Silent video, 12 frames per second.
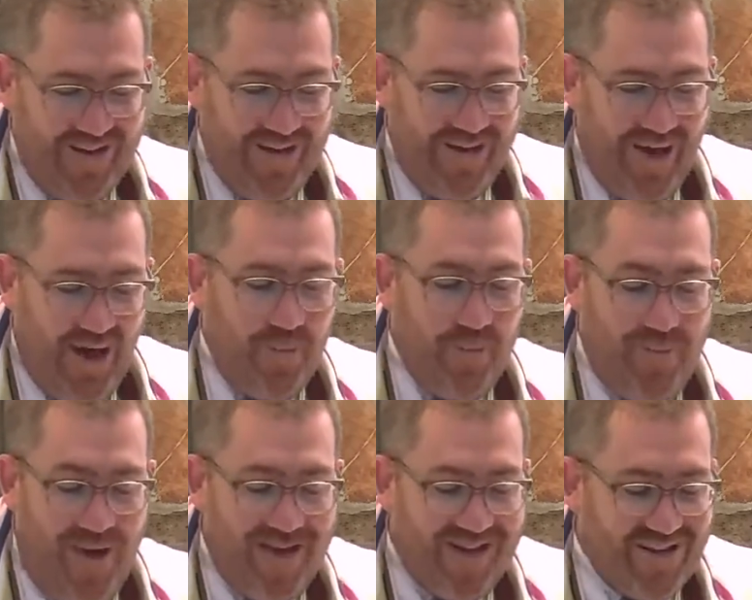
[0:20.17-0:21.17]
I'll
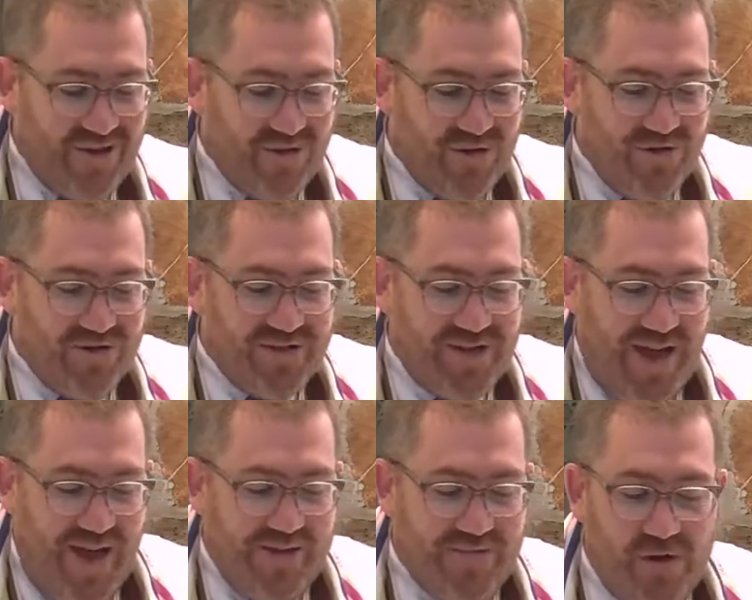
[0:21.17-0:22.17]
bet you used to
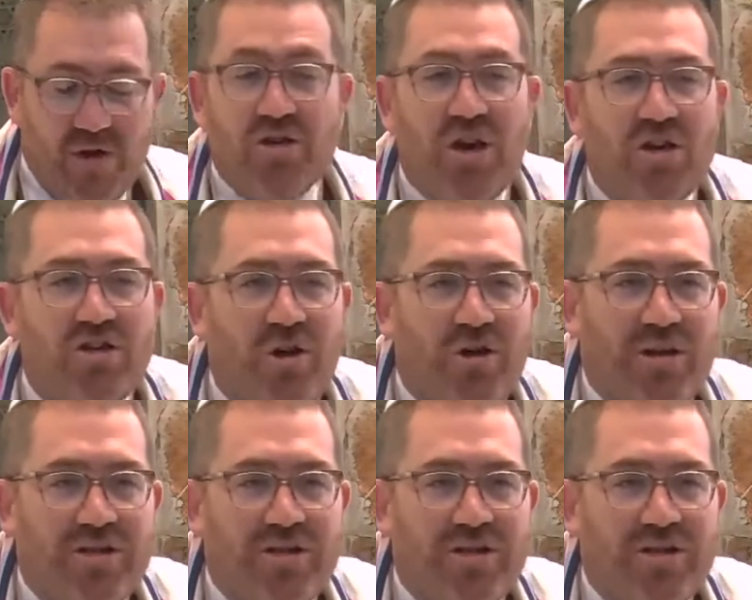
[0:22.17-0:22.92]
end Rosh Hashanah